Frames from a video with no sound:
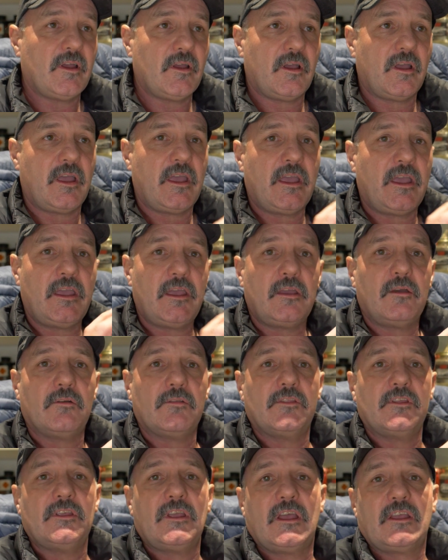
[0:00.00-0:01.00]
how
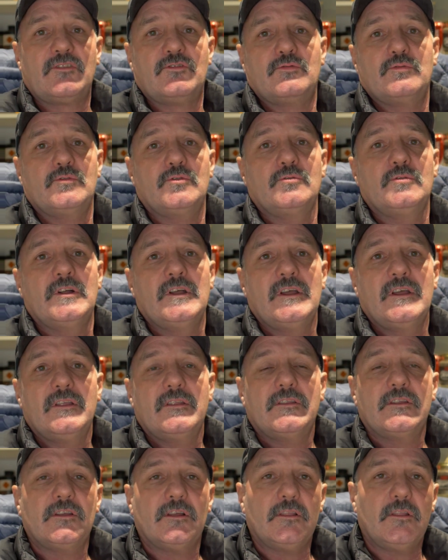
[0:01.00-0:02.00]
the
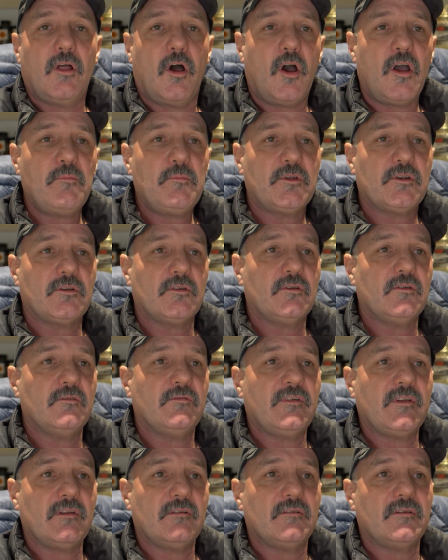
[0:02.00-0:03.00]
alignment of
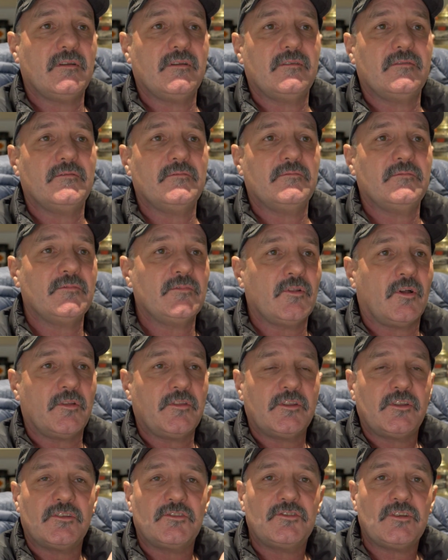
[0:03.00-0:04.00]
it, like
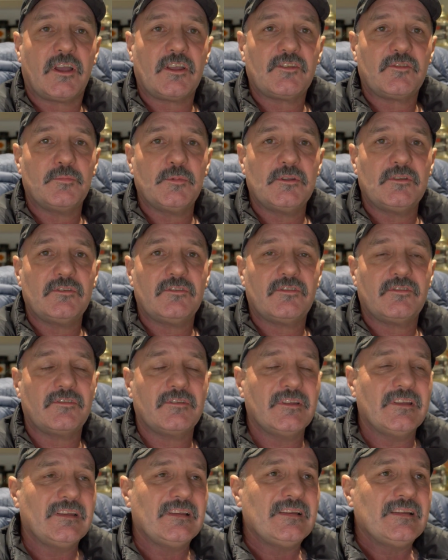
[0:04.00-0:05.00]
the adjustments,
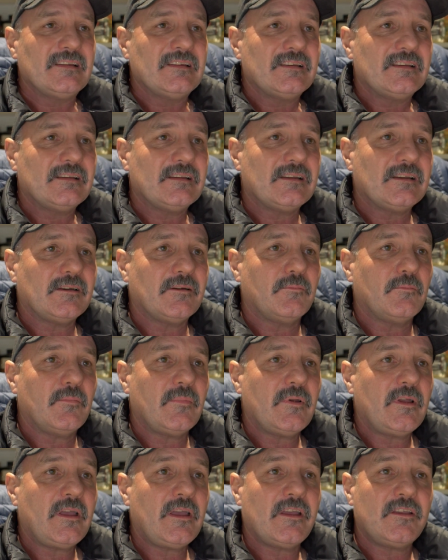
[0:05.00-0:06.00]

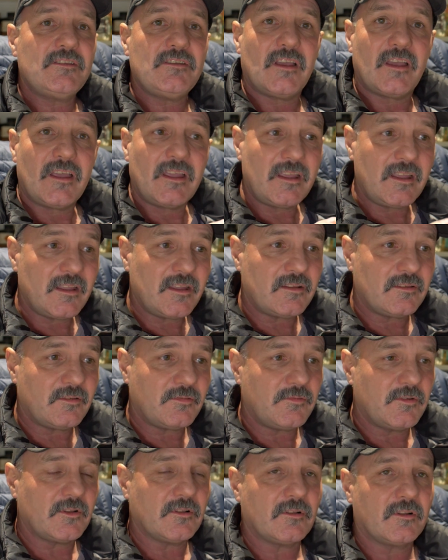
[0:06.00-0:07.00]
how your hands
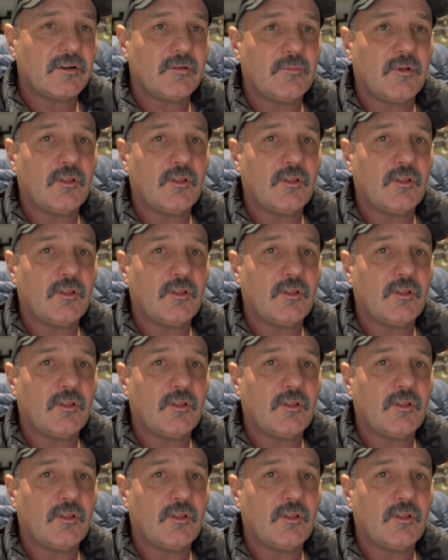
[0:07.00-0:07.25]
feel on them.